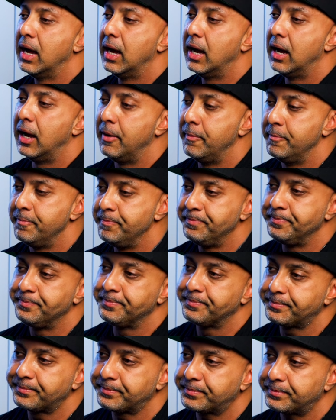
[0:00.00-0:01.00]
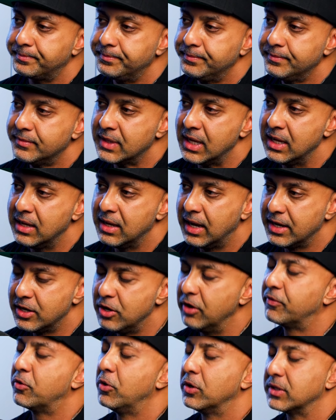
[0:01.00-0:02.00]
Um, and,
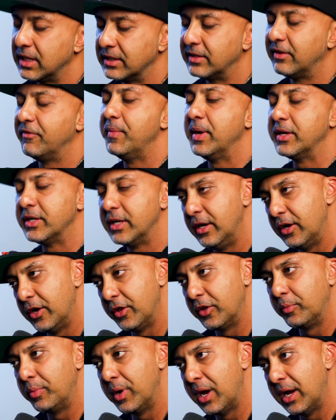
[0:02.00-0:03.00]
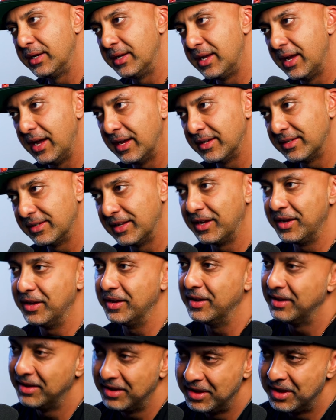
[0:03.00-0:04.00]
you know, of course, as I've mentioned in other podcasts, like
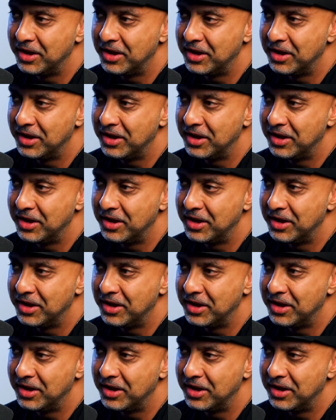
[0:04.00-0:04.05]
you,